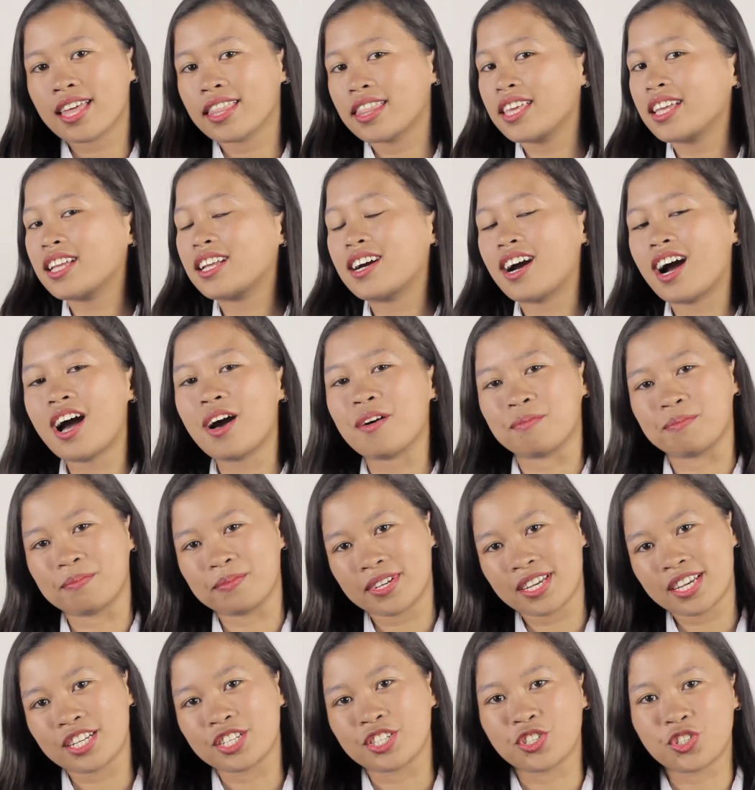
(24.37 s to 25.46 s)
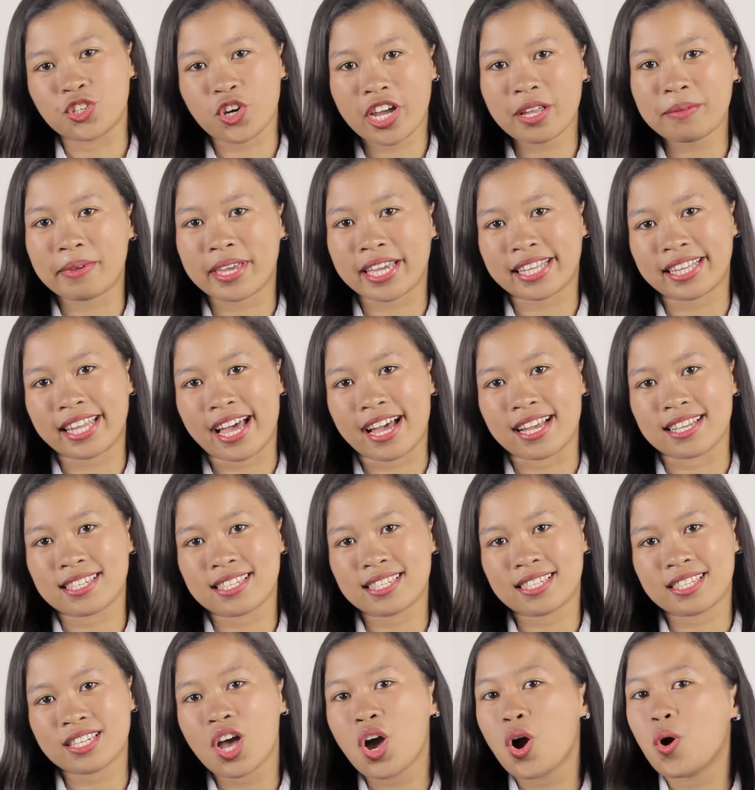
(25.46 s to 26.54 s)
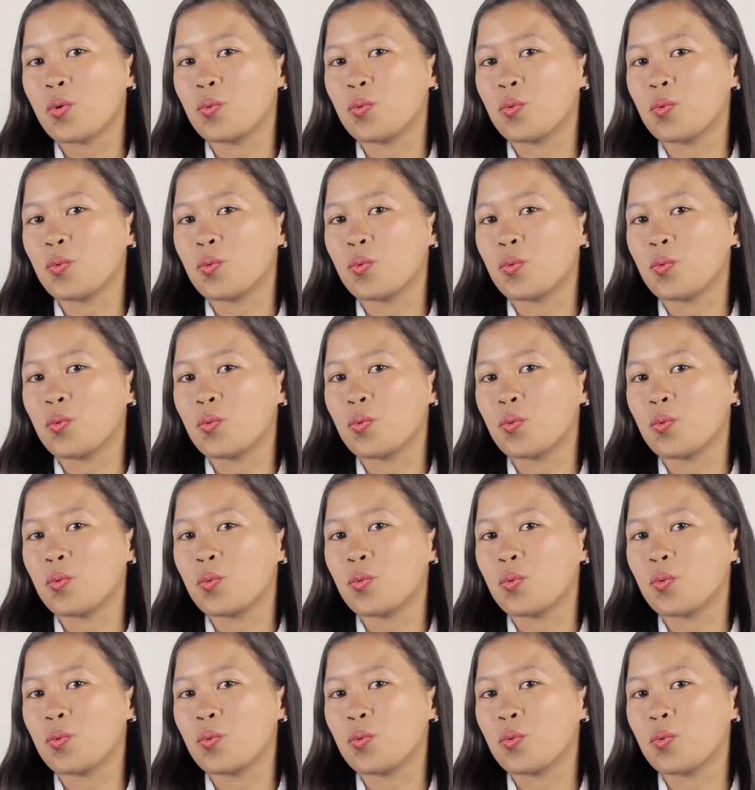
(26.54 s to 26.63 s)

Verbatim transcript: then come, join my class.